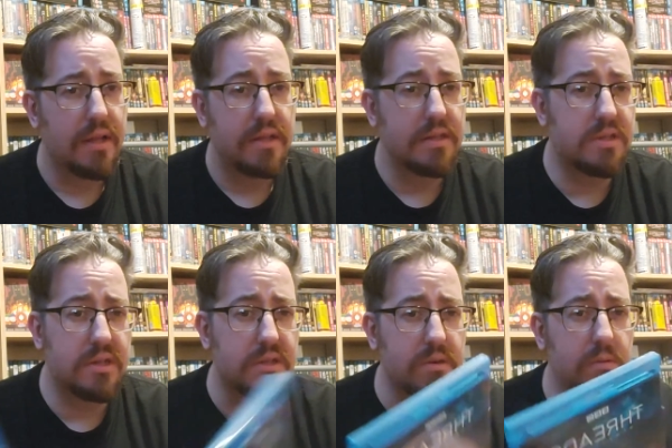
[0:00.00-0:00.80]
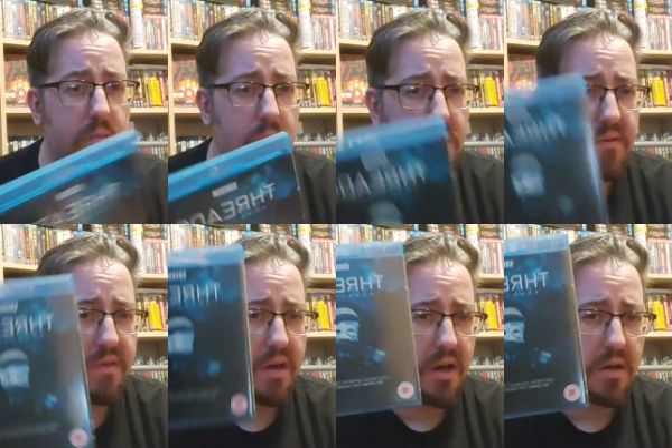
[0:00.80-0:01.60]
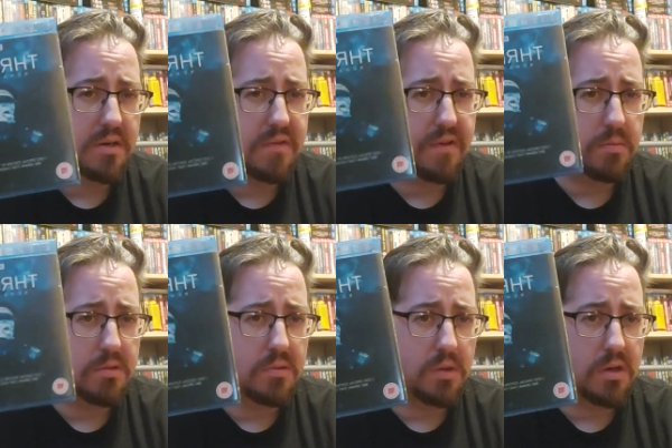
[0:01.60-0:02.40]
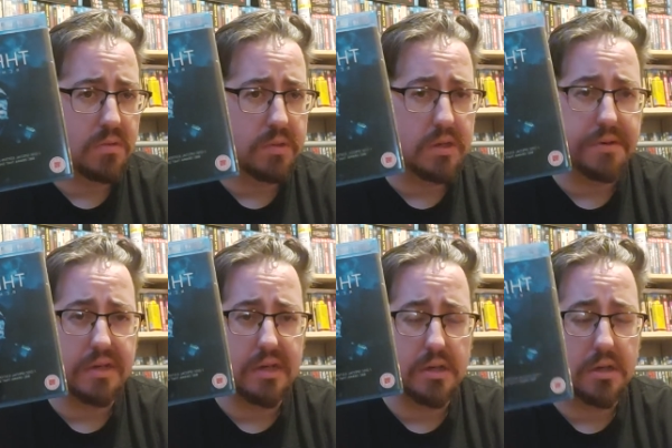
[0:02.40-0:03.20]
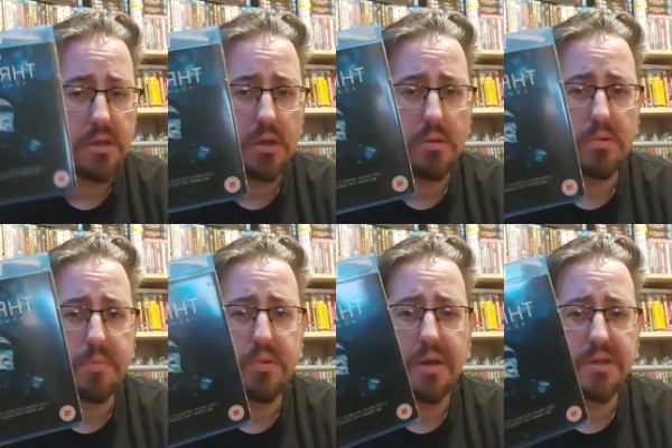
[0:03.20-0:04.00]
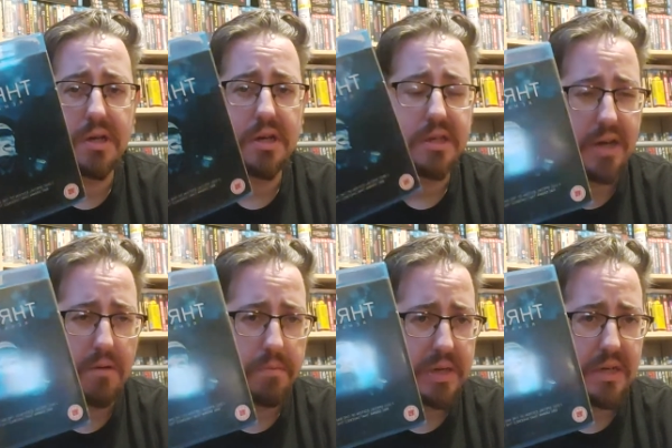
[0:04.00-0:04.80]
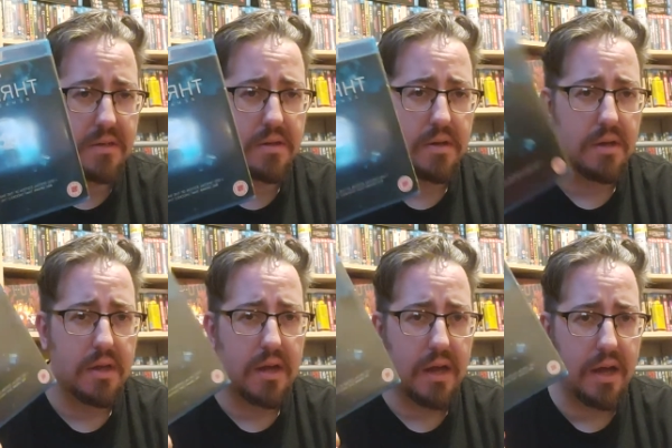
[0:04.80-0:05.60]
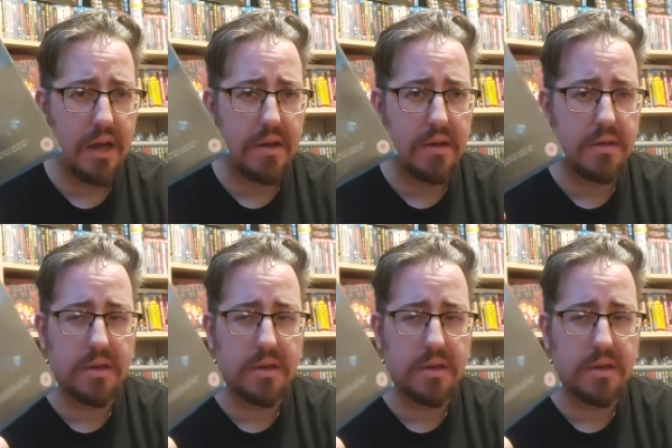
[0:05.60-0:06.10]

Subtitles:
This is one of the hardest films to watch because it is so depressingly downbeat, and